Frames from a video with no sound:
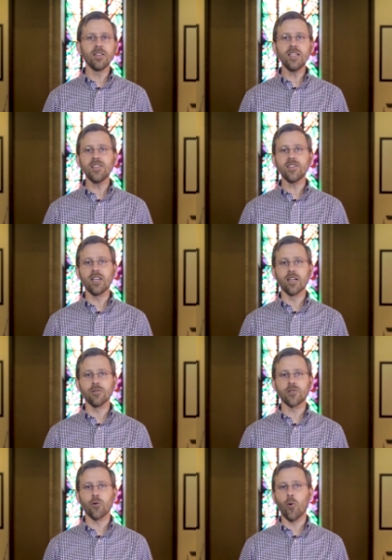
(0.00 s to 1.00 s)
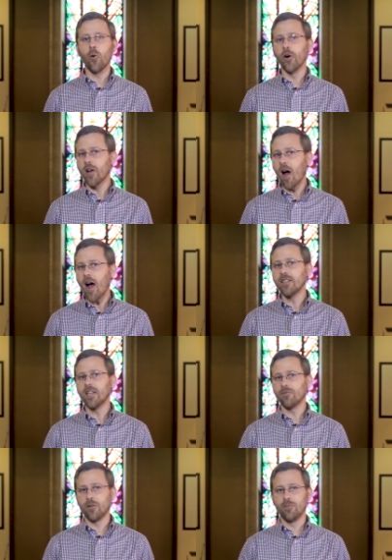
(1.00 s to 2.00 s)
These gifts, or
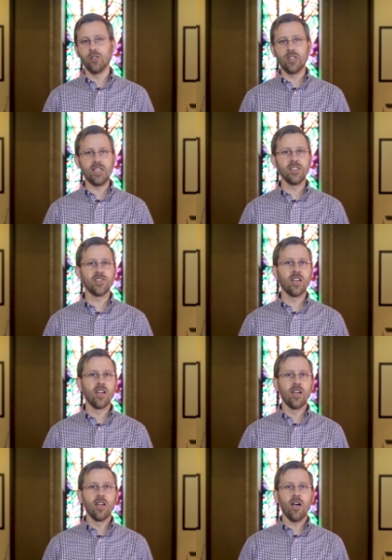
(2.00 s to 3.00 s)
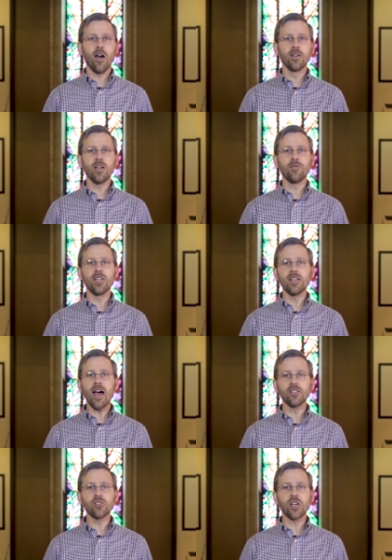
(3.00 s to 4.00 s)
God-given abilities, are given
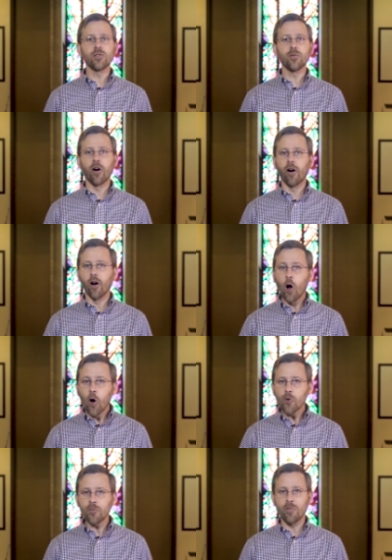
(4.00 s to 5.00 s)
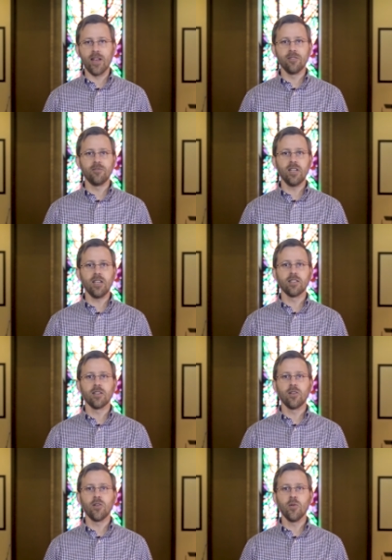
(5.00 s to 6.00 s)
not just for our own benefit,
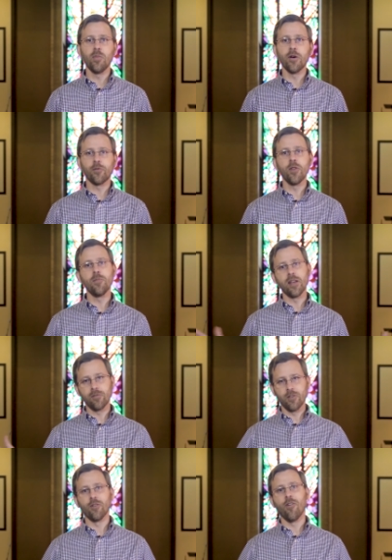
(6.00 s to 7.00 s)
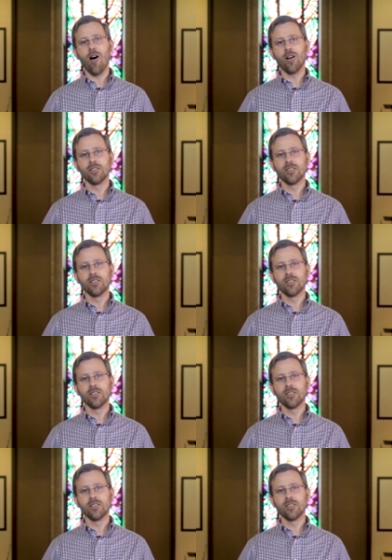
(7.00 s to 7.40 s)
but for the benefit of all.